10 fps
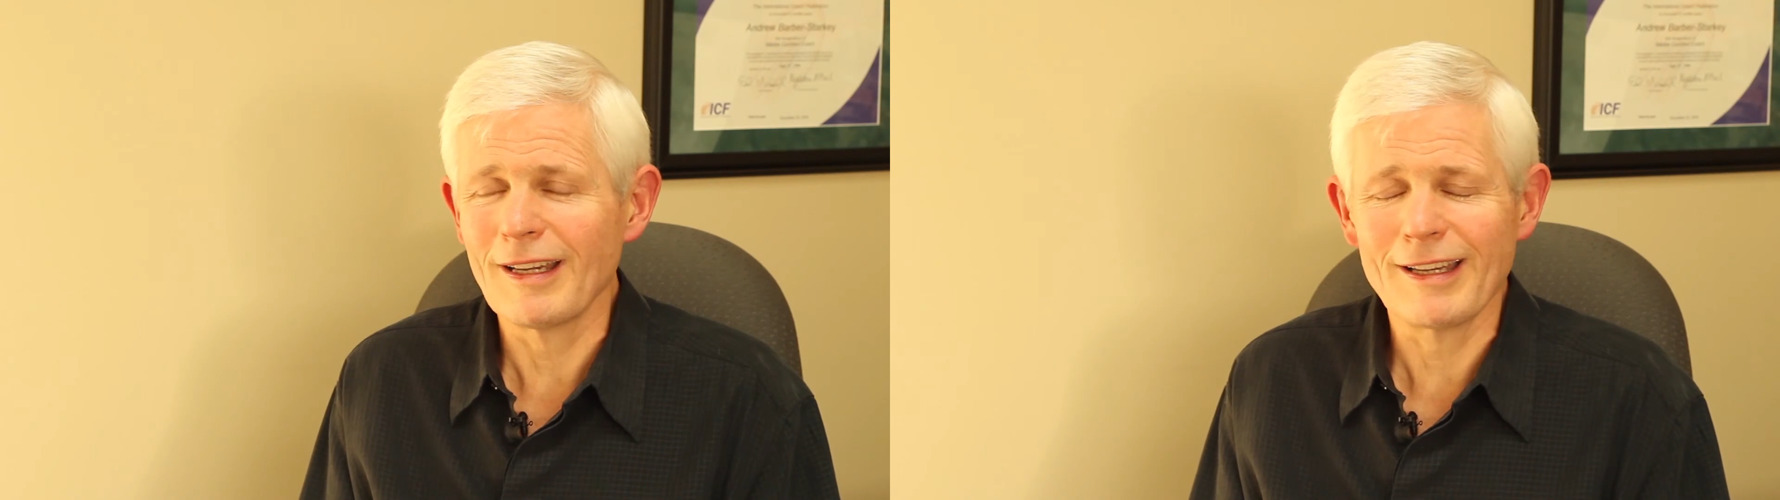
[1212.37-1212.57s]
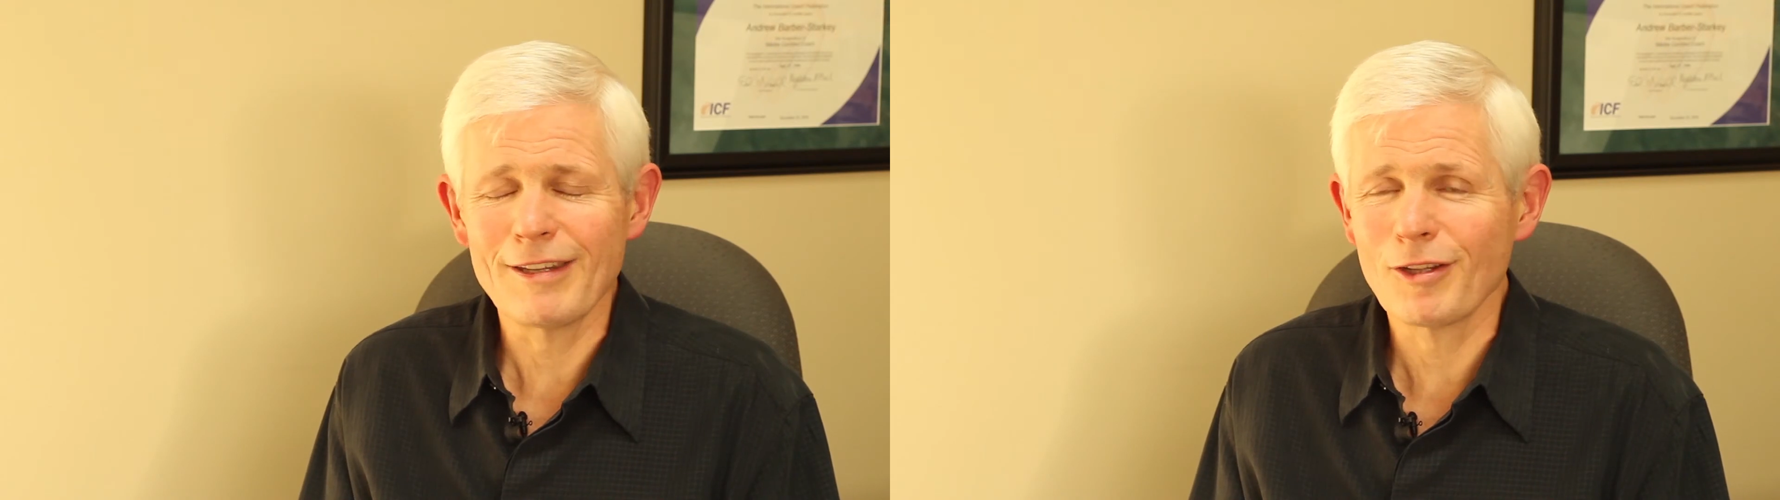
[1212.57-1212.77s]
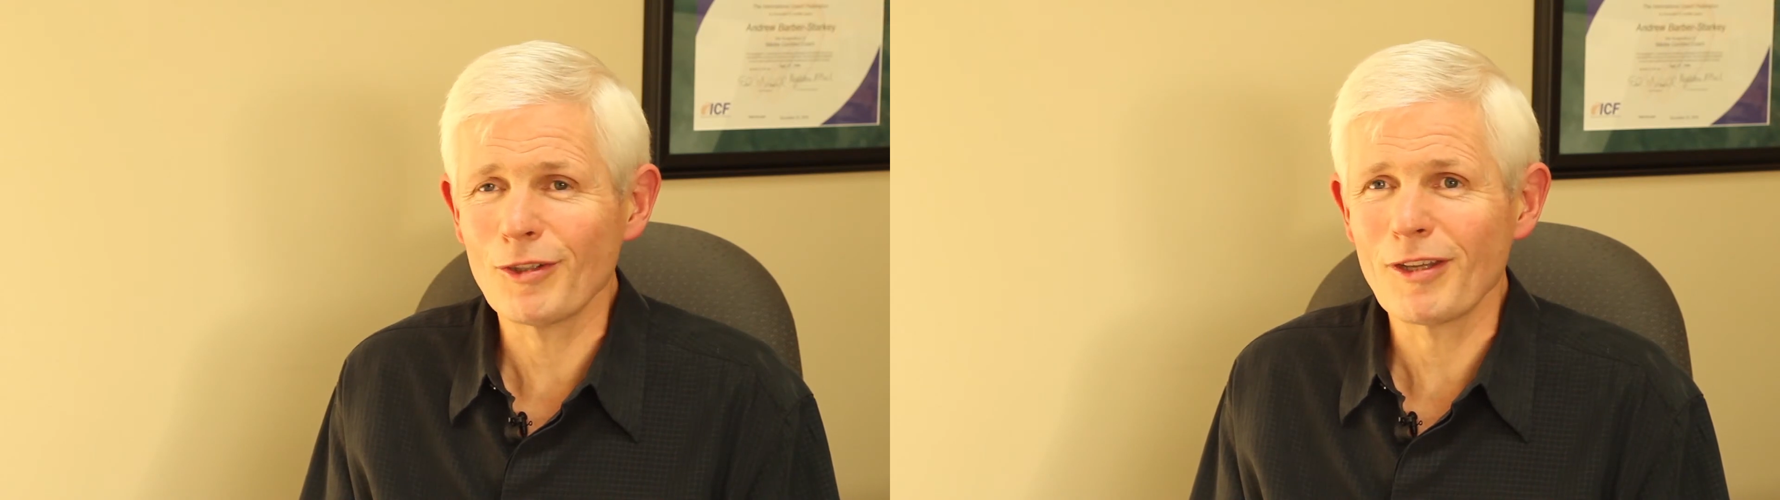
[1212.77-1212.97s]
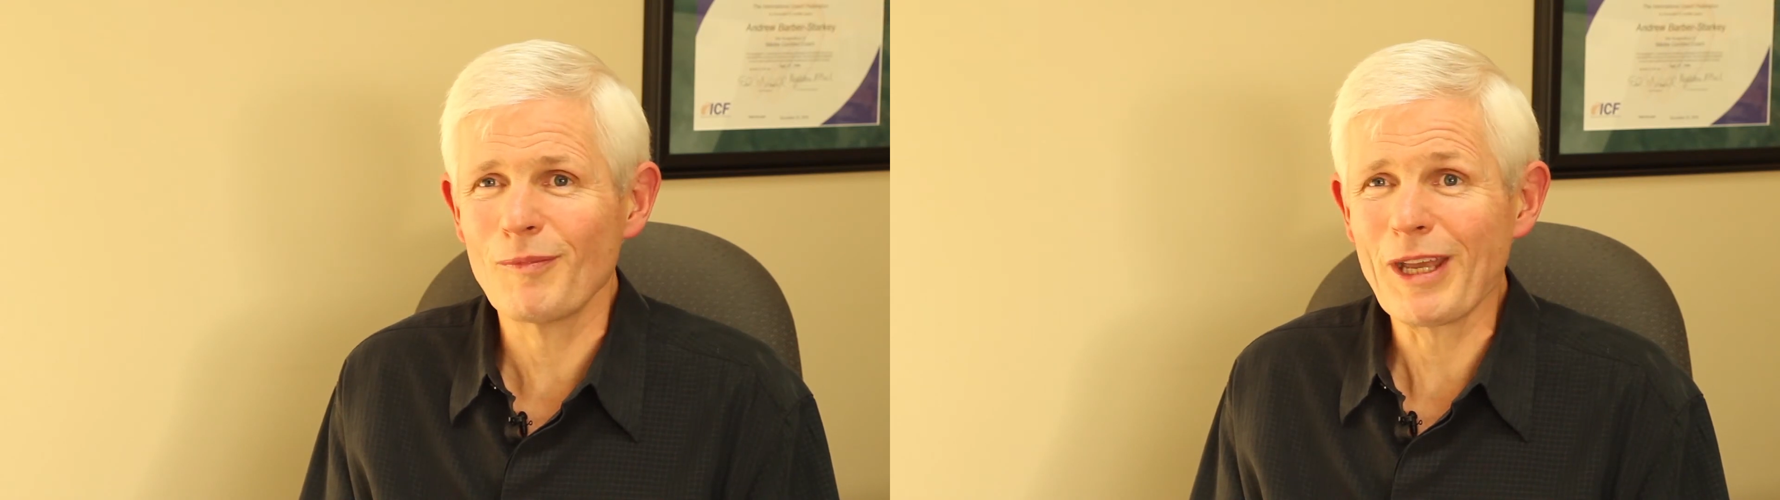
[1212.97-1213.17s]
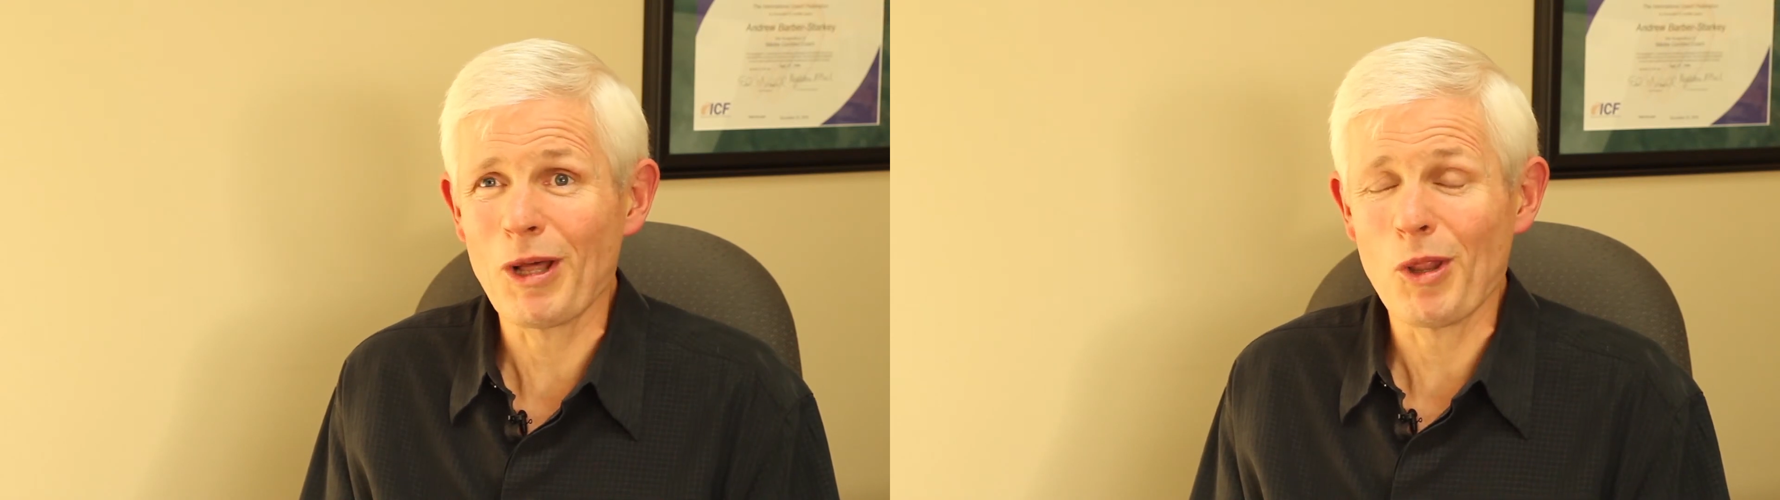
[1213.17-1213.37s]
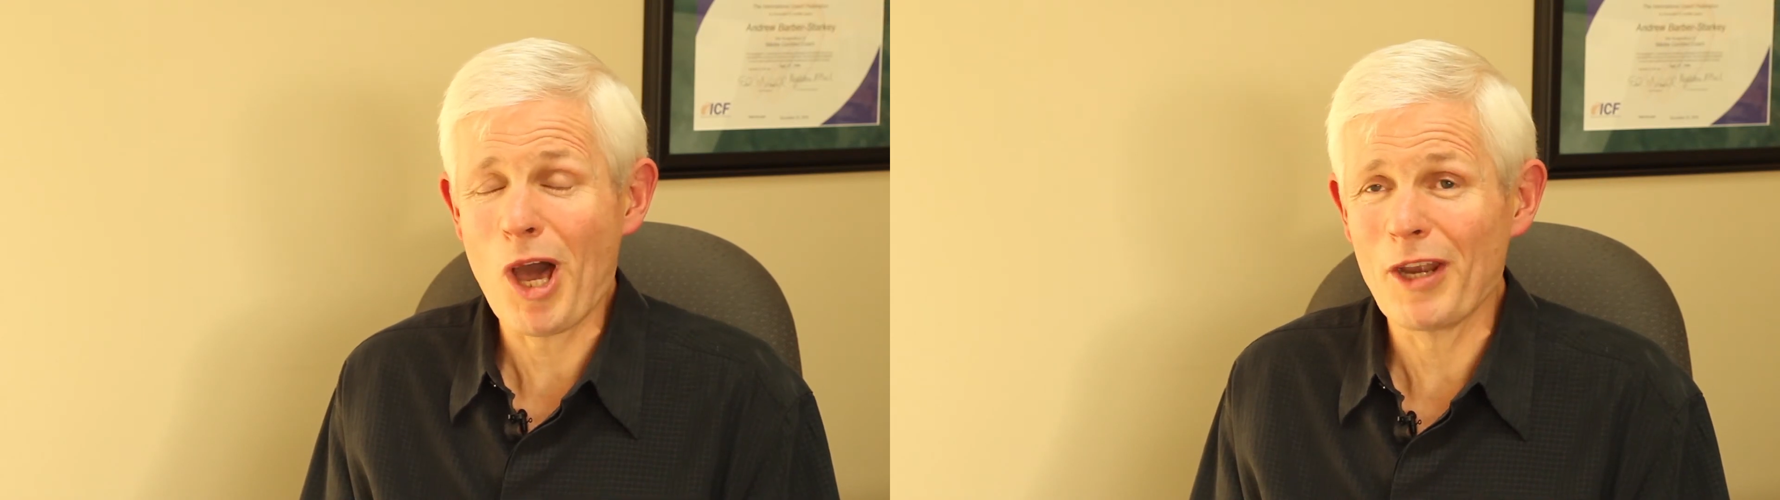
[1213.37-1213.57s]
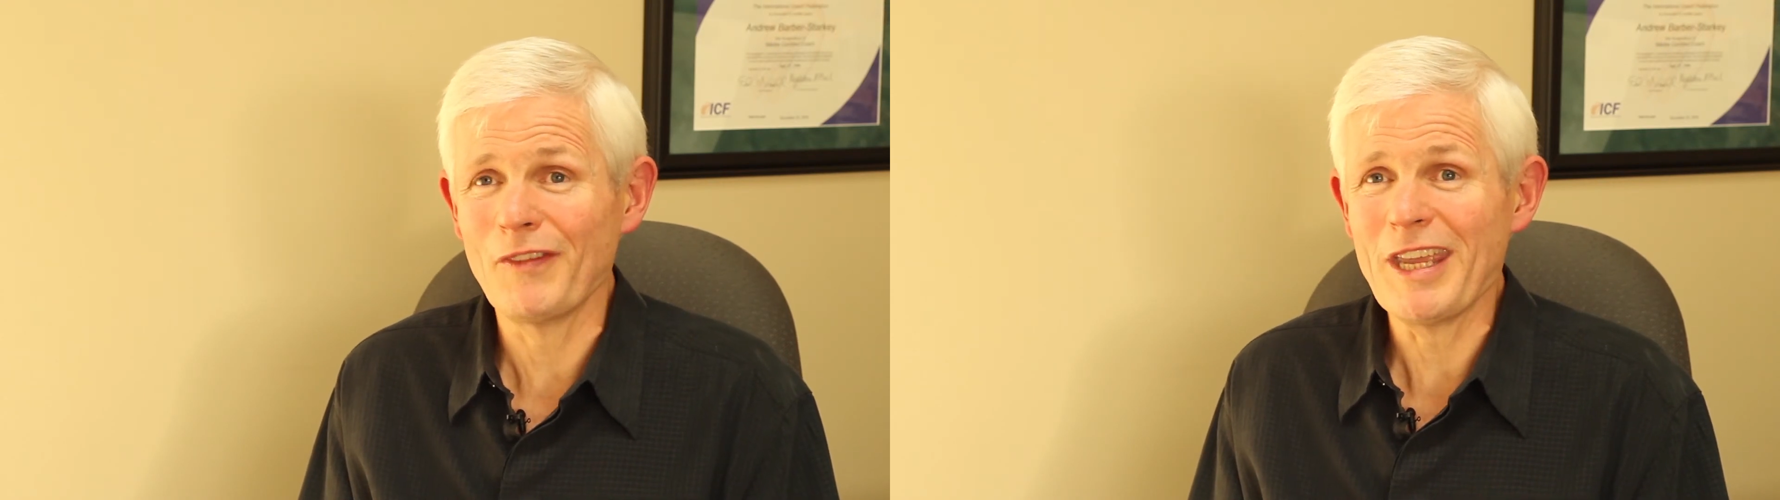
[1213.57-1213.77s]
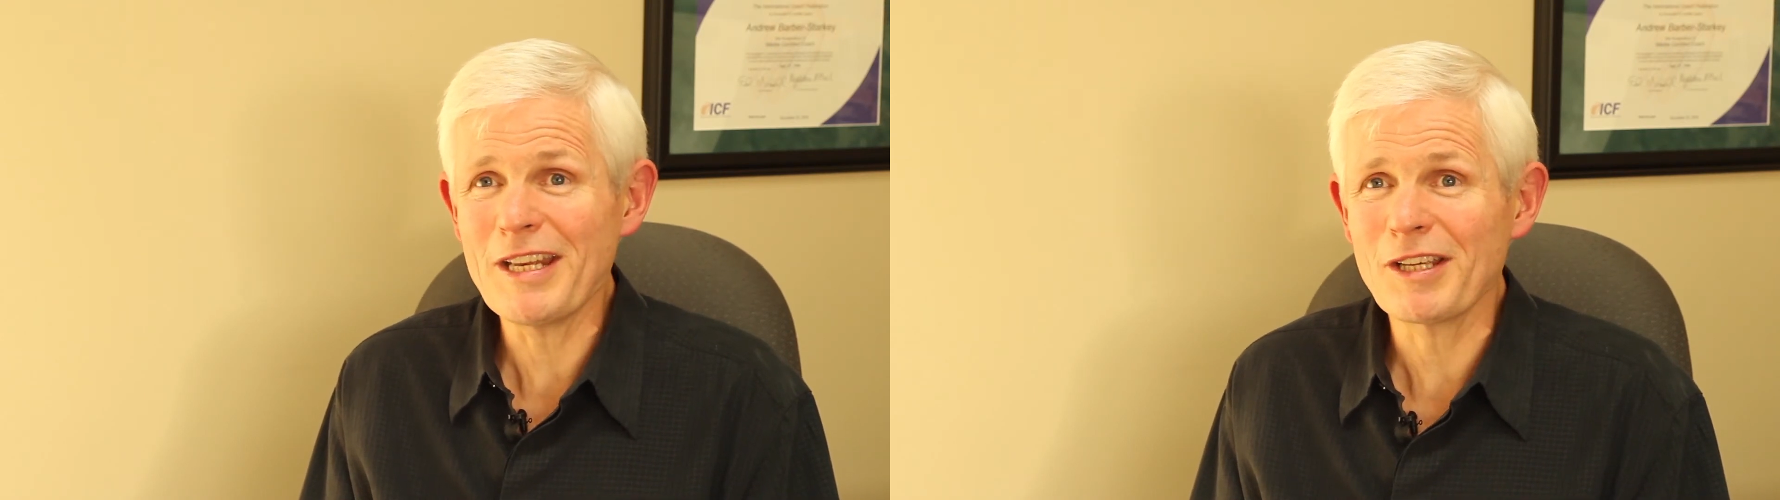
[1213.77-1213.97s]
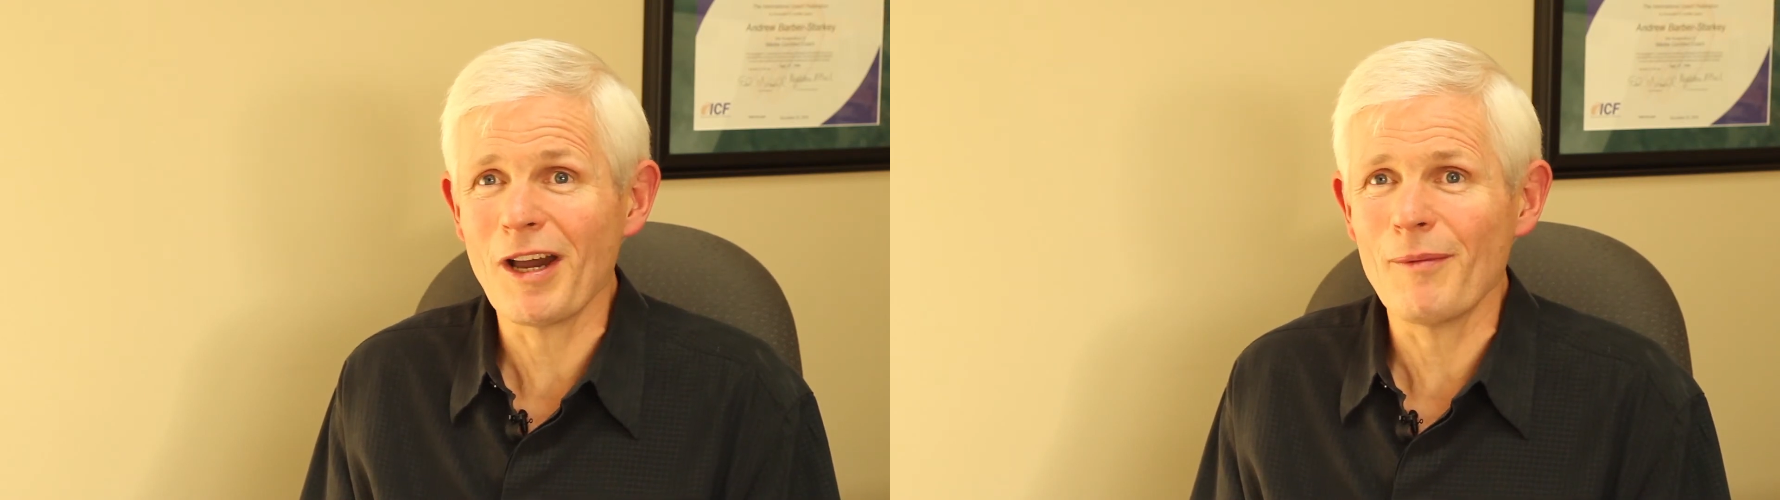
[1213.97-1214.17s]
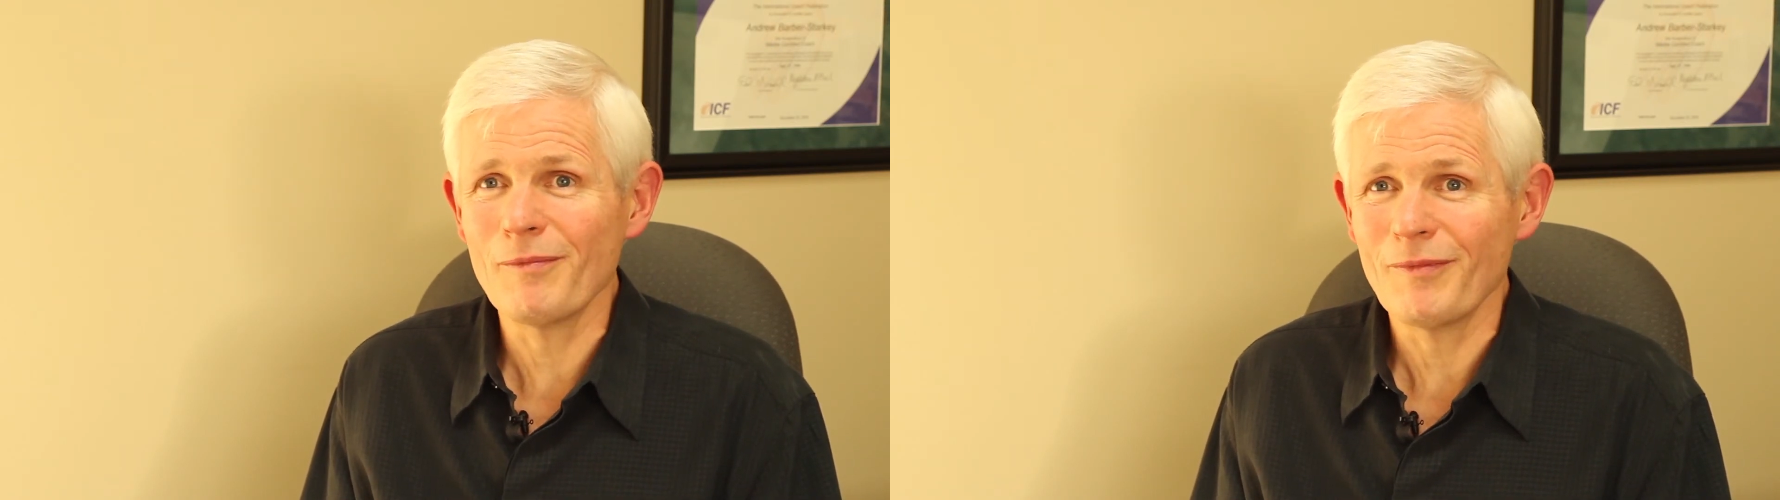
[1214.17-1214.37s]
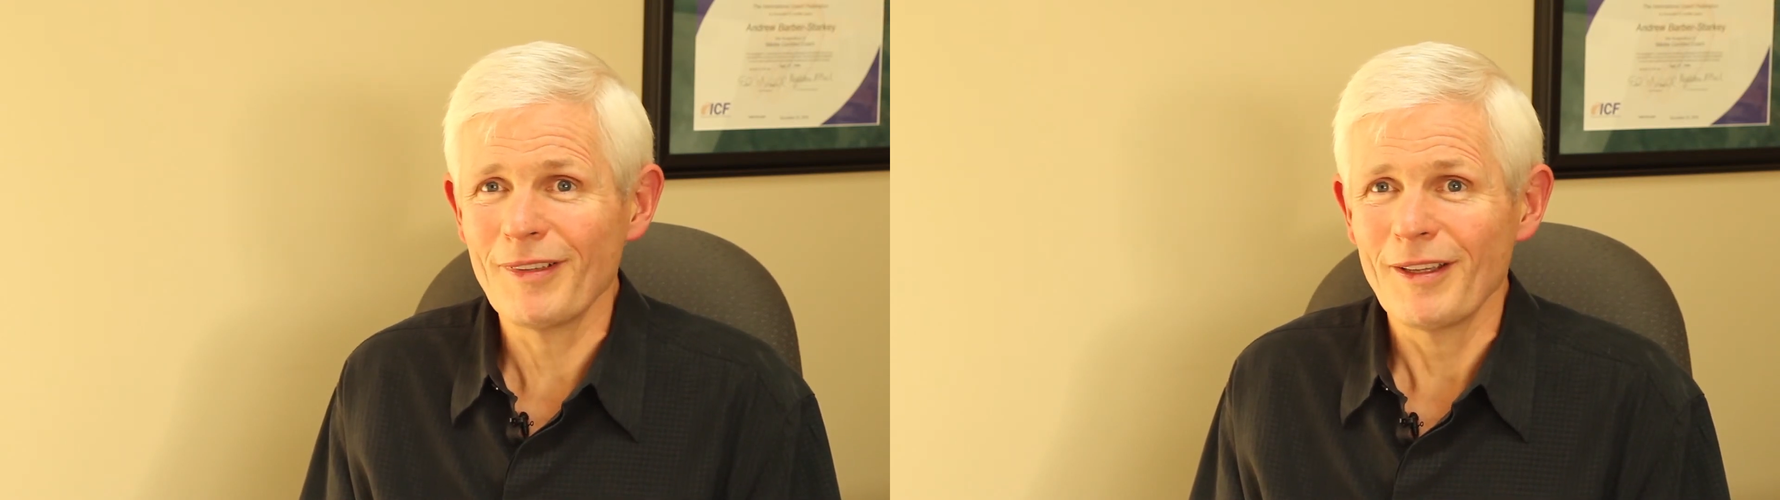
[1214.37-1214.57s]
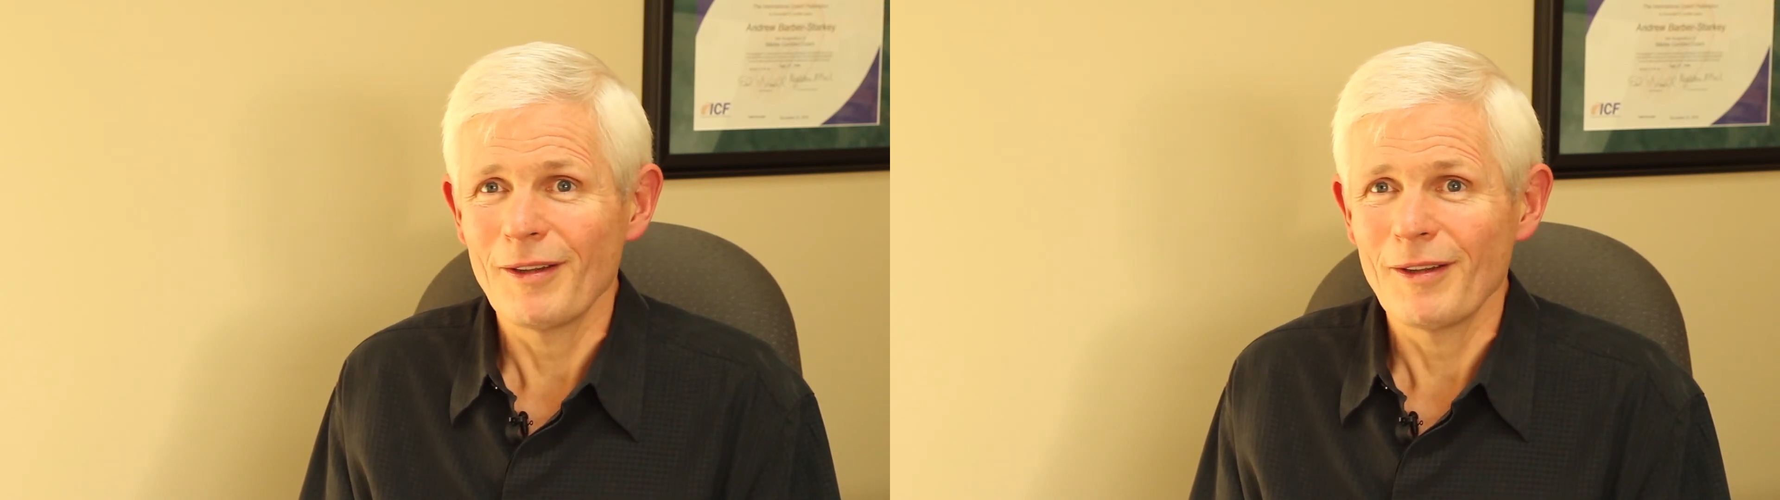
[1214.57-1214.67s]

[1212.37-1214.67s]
he still doesn't make a lot of income